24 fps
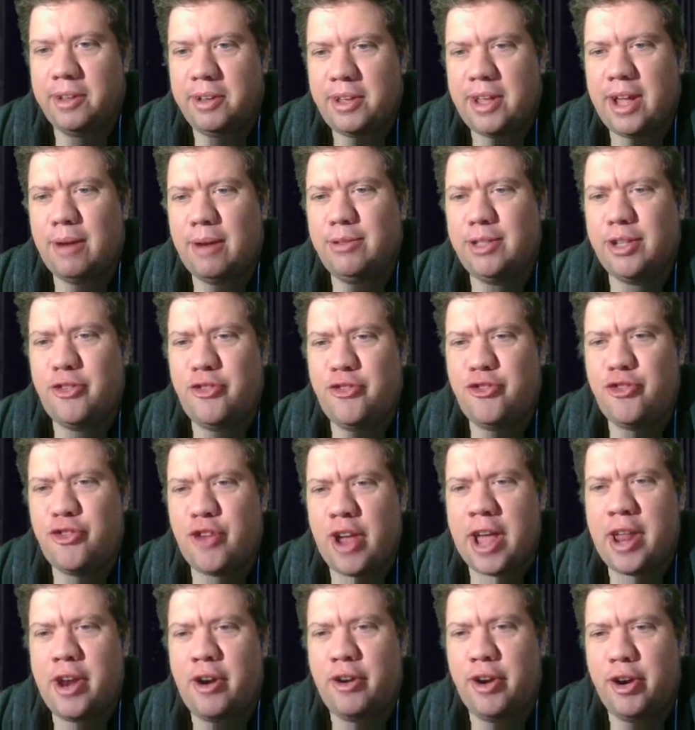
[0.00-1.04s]
Yeah, I was a
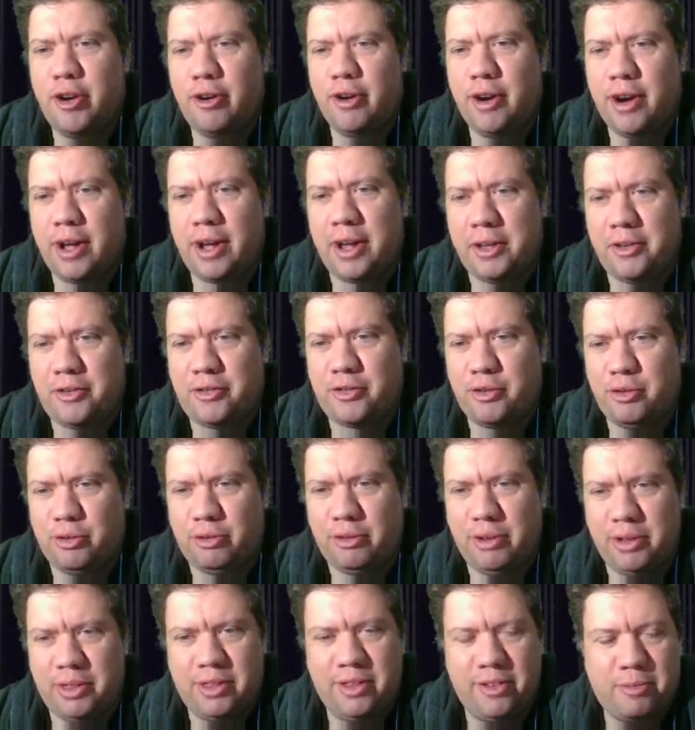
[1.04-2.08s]
janitor in high
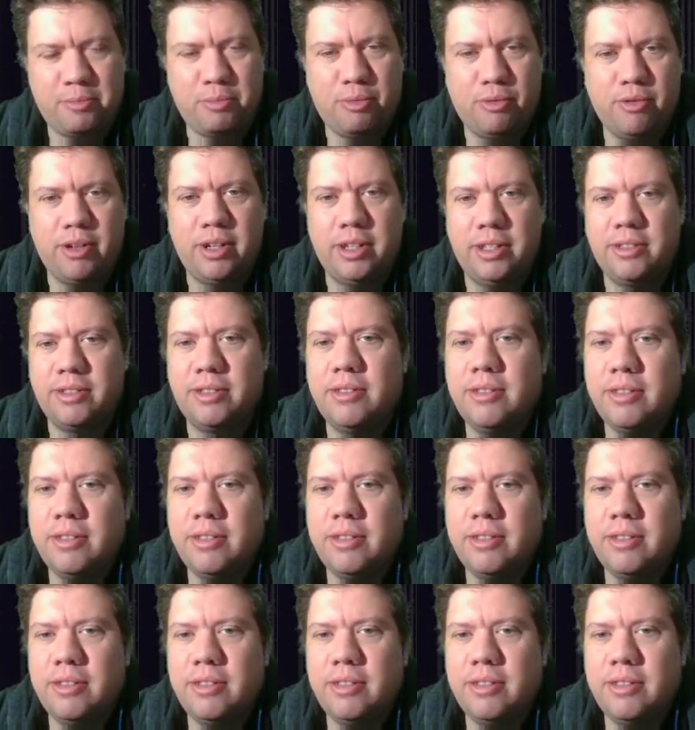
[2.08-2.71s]
school at this point.